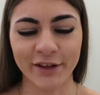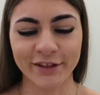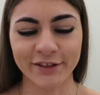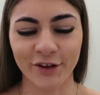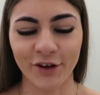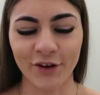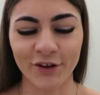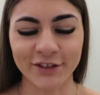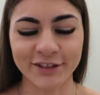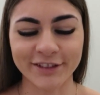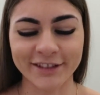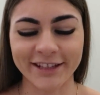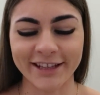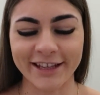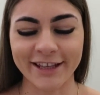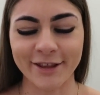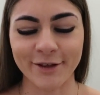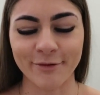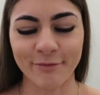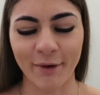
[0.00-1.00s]
always ask
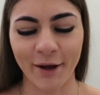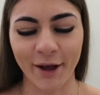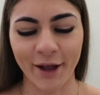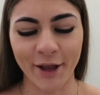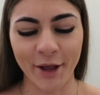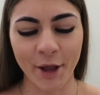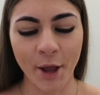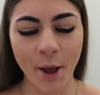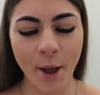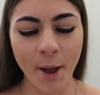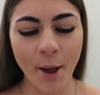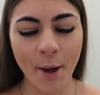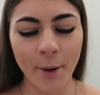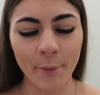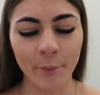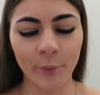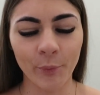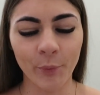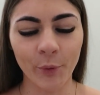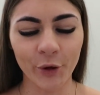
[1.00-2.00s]
either my
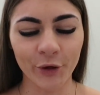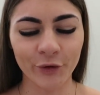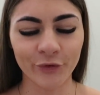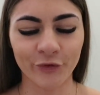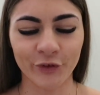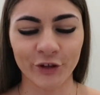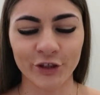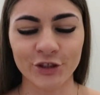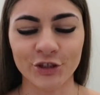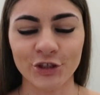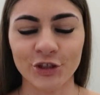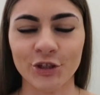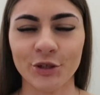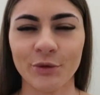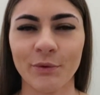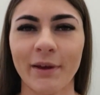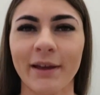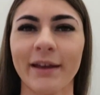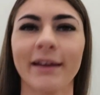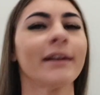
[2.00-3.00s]
boyfriend to
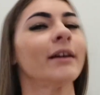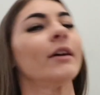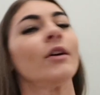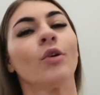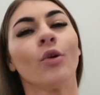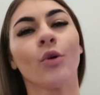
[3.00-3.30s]
do it